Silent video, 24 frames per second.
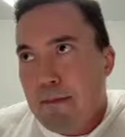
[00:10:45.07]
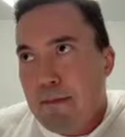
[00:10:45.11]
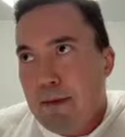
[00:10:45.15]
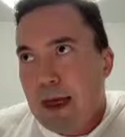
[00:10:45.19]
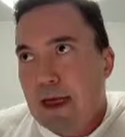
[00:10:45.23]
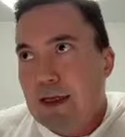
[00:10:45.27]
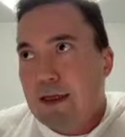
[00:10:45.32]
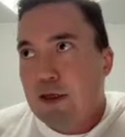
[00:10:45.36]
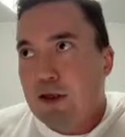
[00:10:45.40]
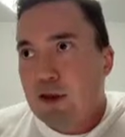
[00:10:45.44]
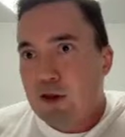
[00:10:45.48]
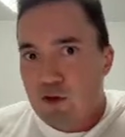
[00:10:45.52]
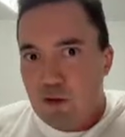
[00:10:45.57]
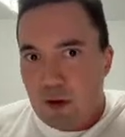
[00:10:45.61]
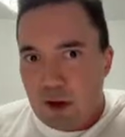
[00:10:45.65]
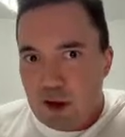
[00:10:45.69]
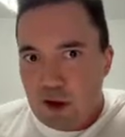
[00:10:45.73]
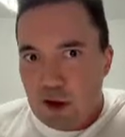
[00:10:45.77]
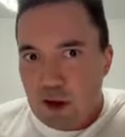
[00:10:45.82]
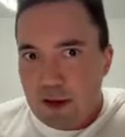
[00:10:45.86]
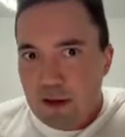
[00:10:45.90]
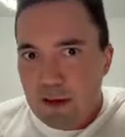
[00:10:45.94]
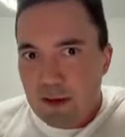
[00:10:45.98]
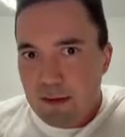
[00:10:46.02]

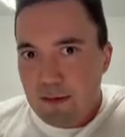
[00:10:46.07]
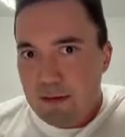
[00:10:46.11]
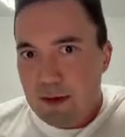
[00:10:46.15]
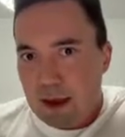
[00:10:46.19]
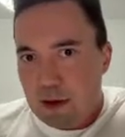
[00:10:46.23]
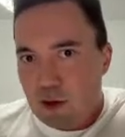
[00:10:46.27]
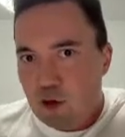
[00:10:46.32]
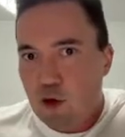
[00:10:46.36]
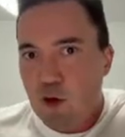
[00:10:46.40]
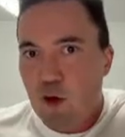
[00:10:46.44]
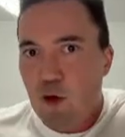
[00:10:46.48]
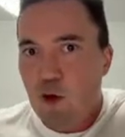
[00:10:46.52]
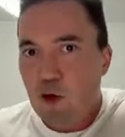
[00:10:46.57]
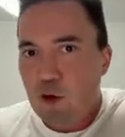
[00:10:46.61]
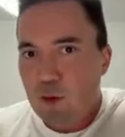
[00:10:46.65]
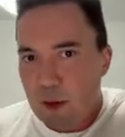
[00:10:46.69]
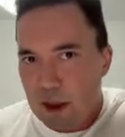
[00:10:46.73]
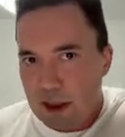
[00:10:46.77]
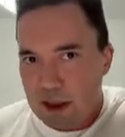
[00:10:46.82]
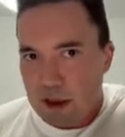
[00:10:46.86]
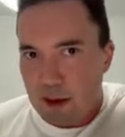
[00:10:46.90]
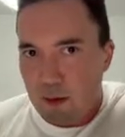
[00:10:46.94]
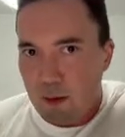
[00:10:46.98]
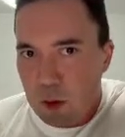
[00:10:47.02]
instruction that could be
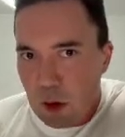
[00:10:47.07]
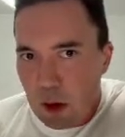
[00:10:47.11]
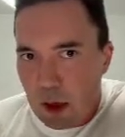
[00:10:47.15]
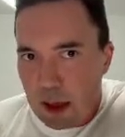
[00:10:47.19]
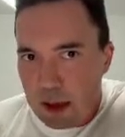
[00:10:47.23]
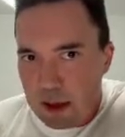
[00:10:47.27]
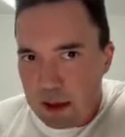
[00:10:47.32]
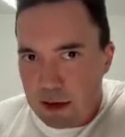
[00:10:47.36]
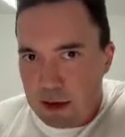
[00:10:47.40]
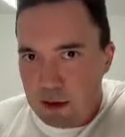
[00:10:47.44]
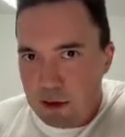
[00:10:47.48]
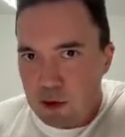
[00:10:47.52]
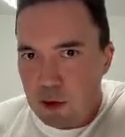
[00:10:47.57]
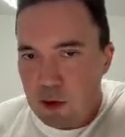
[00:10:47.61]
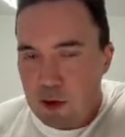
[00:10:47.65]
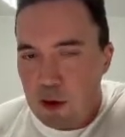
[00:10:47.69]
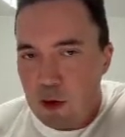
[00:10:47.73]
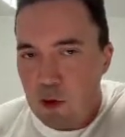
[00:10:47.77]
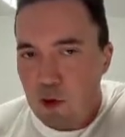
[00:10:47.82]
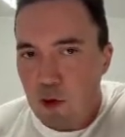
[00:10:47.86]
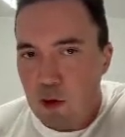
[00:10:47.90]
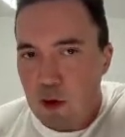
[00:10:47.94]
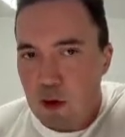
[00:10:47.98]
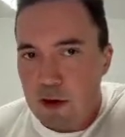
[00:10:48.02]
supplied to the
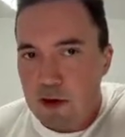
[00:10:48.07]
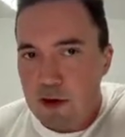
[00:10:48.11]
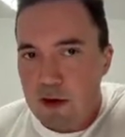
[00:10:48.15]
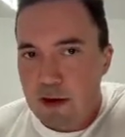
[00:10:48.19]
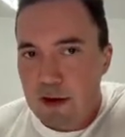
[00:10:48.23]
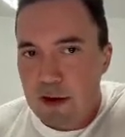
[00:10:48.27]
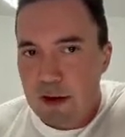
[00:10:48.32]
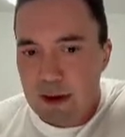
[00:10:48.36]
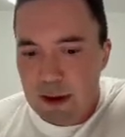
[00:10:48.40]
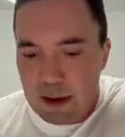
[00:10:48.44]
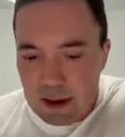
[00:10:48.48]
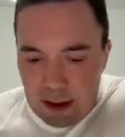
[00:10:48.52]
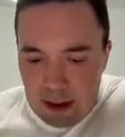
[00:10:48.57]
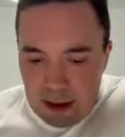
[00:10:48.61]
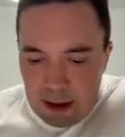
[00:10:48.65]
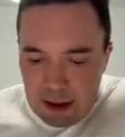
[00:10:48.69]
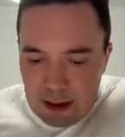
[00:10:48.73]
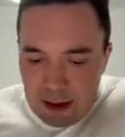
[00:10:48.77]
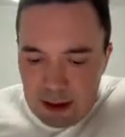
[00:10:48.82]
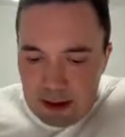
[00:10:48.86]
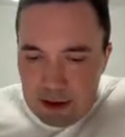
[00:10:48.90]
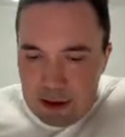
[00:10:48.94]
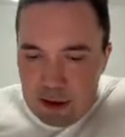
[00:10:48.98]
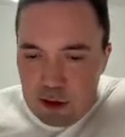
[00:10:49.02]
order
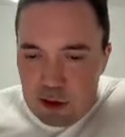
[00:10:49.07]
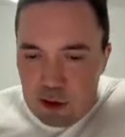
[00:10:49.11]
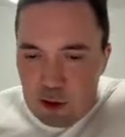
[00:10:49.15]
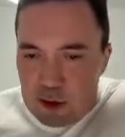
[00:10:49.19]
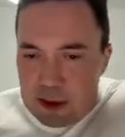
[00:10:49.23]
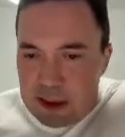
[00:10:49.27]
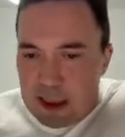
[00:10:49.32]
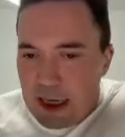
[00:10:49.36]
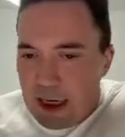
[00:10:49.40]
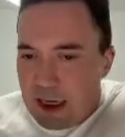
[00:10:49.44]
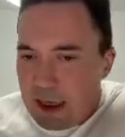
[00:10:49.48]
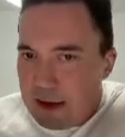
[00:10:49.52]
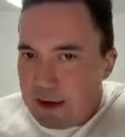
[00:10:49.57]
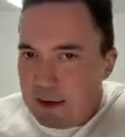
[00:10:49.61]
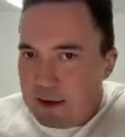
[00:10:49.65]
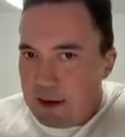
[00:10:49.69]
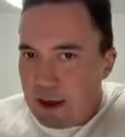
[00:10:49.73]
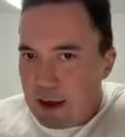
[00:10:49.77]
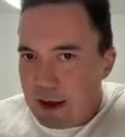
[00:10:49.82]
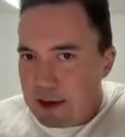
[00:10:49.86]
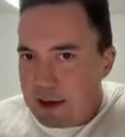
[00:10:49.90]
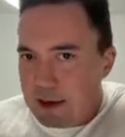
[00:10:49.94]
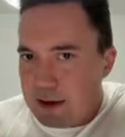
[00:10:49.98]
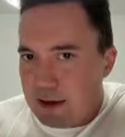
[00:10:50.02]
to say
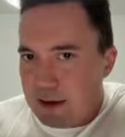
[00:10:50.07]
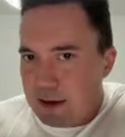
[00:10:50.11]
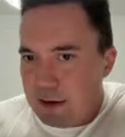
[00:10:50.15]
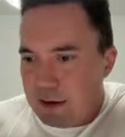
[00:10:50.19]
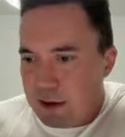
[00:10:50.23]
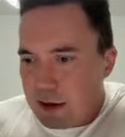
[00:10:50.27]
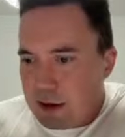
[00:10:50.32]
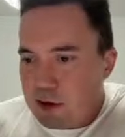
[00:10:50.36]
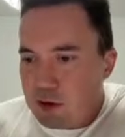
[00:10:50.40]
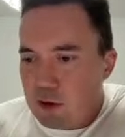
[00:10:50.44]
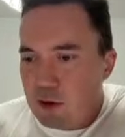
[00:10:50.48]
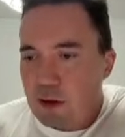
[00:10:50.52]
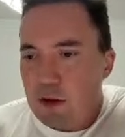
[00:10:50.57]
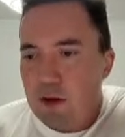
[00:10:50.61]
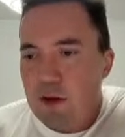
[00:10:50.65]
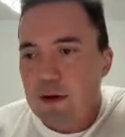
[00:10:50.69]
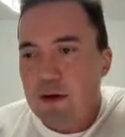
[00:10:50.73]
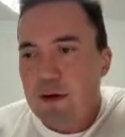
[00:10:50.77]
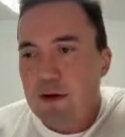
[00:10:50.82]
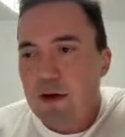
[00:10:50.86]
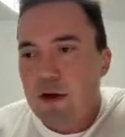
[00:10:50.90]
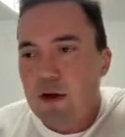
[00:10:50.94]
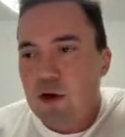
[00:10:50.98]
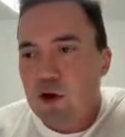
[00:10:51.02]
that this
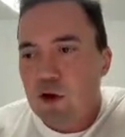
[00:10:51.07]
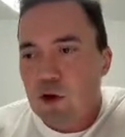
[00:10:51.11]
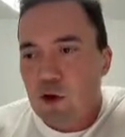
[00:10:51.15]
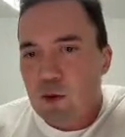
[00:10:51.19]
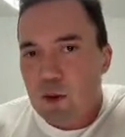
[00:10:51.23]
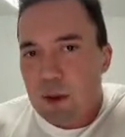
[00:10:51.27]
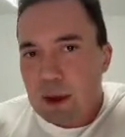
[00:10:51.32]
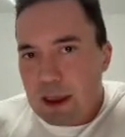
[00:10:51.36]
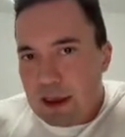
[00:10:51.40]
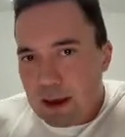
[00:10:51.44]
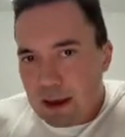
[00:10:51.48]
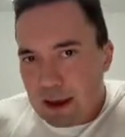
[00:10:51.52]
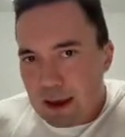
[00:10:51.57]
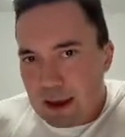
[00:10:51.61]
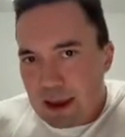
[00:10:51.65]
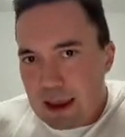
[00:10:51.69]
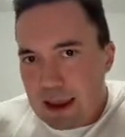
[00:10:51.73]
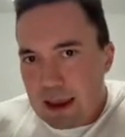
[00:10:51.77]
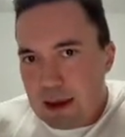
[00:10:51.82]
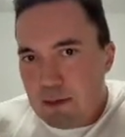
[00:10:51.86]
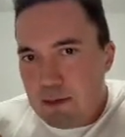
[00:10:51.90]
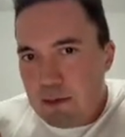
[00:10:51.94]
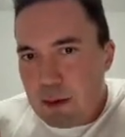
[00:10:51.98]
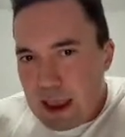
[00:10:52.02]
order should be
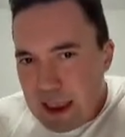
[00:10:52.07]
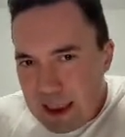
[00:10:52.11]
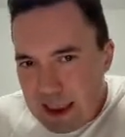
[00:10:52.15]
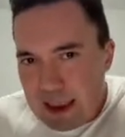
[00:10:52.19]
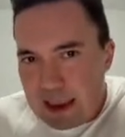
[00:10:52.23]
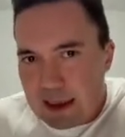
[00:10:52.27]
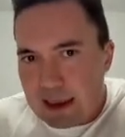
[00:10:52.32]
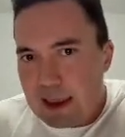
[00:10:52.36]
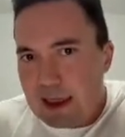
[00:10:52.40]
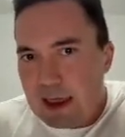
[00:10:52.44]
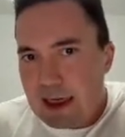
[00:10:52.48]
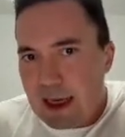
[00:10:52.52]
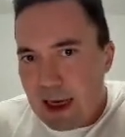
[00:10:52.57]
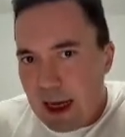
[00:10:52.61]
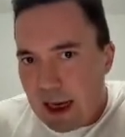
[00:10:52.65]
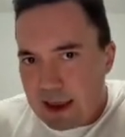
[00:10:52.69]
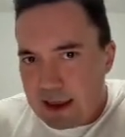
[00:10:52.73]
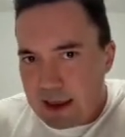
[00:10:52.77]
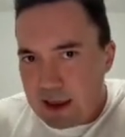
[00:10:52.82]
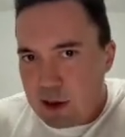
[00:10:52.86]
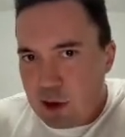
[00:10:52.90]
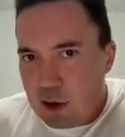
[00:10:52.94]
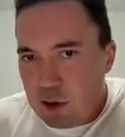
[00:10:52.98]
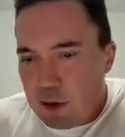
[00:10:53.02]
immediately
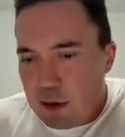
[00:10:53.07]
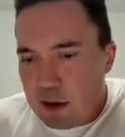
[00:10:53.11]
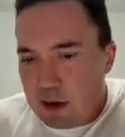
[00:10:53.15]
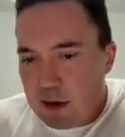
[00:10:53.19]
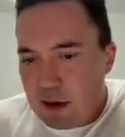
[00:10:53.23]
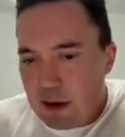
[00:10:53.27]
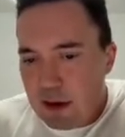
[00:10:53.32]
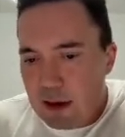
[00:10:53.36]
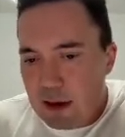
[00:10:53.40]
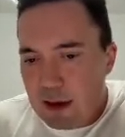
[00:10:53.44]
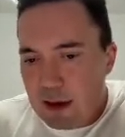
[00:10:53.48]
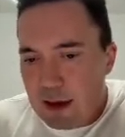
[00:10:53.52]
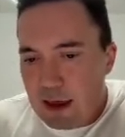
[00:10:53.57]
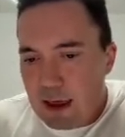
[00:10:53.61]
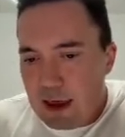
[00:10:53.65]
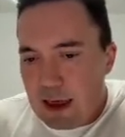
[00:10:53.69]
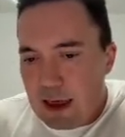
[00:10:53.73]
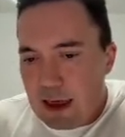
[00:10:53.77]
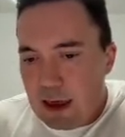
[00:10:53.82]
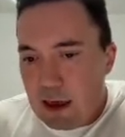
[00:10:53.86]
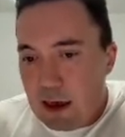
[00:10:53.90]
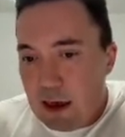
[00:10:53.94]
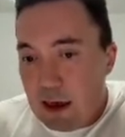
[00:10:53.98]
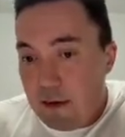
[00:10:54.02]
executed
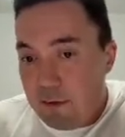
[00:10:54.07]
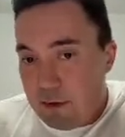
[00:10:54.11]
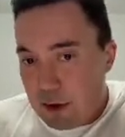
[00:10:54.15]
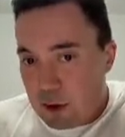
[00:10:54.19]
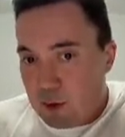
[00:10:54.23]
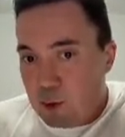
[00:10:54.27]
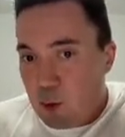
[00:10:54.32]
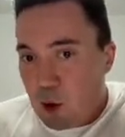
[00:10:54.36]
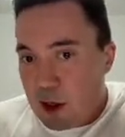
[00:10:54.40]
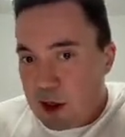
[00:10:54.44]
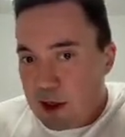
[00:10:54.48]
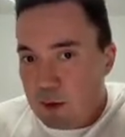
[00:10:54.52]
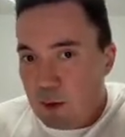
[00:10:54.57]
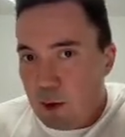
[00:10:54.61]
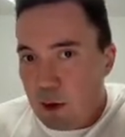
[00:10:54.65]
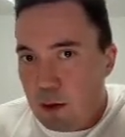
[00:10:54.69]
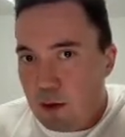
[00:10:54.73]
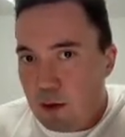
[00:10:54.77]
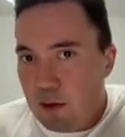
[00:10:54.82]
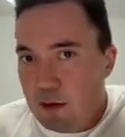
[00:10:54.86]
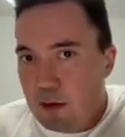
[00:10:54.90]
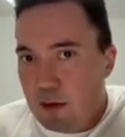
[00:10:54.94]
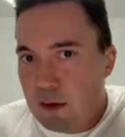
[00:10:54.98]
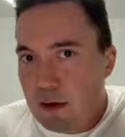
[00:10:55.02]
if it's possible,
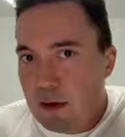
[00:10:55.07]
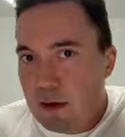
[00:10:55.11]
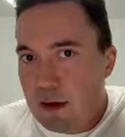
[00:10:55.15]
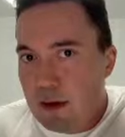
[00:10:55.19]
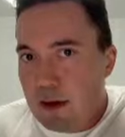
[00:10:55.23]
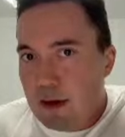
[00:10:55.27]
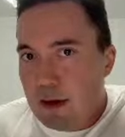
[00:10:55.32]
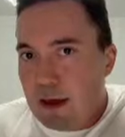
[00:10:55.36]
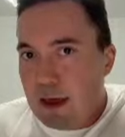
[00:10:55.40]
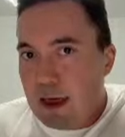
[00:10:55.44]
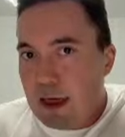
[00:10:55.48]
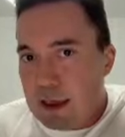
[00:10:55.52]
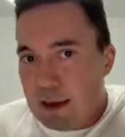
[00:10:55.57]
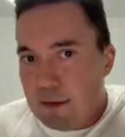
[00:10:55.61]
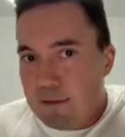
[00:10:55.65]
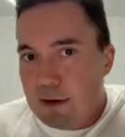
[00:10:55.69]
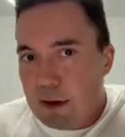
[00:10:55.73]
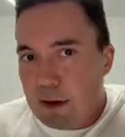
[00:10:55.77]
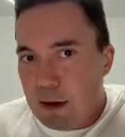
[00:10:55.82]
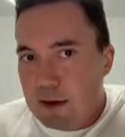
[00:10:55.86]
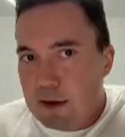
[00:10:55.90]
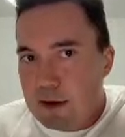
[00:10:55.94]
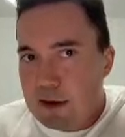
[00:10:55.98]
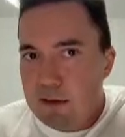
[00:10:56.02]
and if
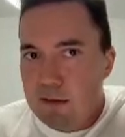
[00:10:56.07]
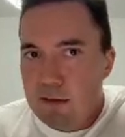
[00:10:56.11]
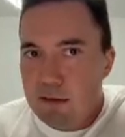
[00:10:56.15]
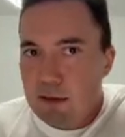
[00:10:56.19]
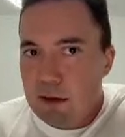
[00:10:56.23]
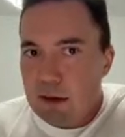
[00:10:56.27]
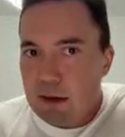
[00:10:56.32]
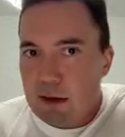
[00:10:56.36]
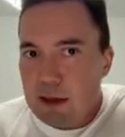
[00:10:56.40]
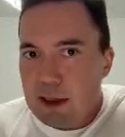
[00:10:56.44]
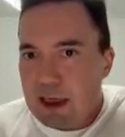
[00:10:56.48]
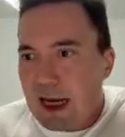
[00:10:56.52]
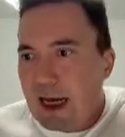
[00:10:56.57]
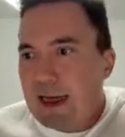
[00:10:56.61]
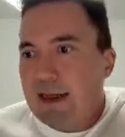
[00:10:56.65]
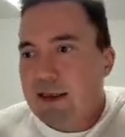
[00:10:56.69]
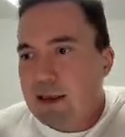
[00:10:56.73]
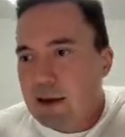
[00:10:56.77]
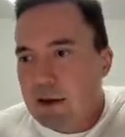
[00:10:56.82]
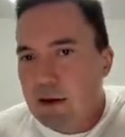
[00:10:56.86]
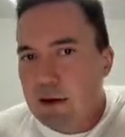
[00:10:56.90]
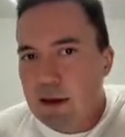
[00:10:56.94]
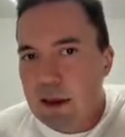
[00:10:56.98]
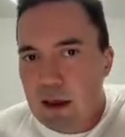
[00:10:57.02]
not,
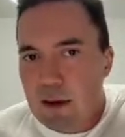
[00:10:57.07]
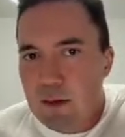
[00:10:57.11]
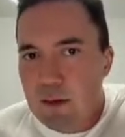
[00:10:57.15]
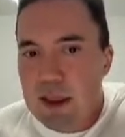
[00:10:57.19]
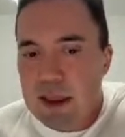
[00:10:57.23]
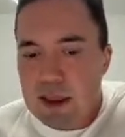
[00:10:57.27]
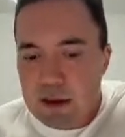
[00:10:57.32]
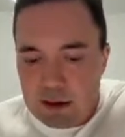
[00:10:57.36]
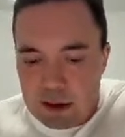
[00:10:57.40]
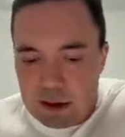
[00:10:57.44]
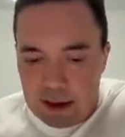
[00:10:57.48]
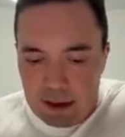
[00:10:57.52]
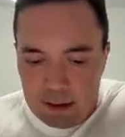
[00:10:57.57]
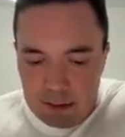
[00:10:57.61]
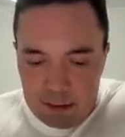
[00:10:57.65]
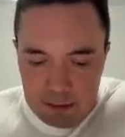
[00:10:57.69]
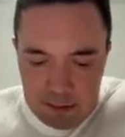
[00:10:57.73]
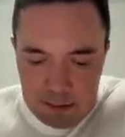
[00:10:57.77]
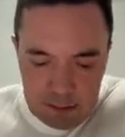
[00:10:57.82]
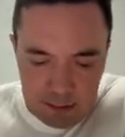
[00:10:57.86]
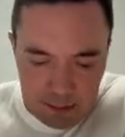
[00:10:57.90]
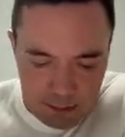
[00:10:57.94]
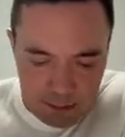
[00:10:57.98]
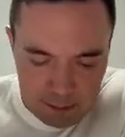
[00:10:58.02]
cancel it immediately.
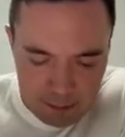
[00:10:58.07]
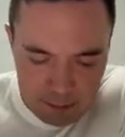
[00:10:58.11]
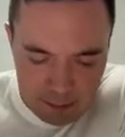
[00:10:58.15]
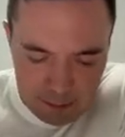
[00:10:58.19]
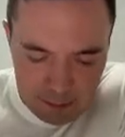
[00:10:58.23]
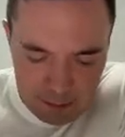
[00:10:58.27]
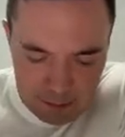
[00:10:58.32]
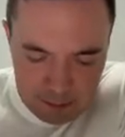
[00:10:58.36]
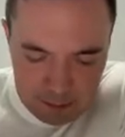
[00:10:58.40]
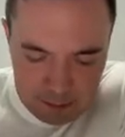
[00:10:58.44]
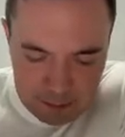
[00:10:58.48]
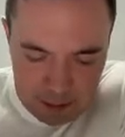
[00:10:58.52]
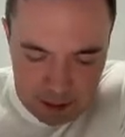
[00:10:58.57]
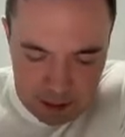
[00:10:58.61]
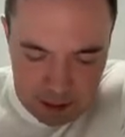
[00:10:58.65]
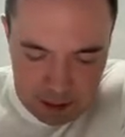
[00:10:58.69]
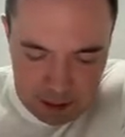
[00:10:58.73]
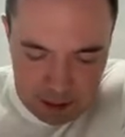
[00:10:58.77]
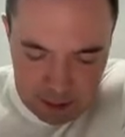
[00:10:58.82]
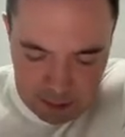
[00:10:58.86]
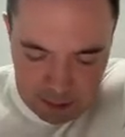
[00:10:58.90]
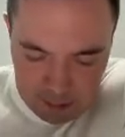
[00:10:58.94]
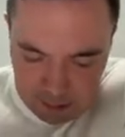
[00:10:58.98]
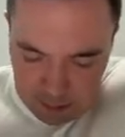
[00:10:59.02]

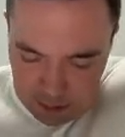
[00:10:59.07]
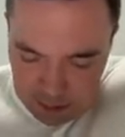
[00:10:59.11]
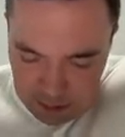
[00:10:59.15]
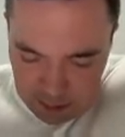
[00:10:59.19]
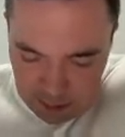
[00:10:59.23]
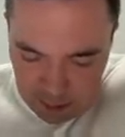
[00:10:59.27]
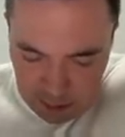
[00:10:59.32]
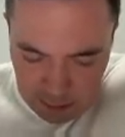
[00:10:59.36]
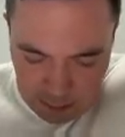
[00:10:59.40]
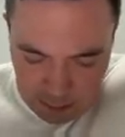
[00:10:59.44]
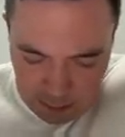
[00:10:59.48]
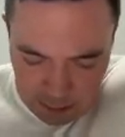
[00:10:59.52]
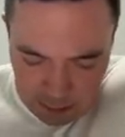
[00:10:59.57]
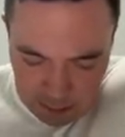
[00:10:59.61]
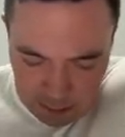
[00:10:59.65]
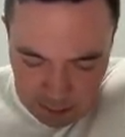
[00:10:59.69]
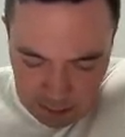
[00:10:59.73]
So it's called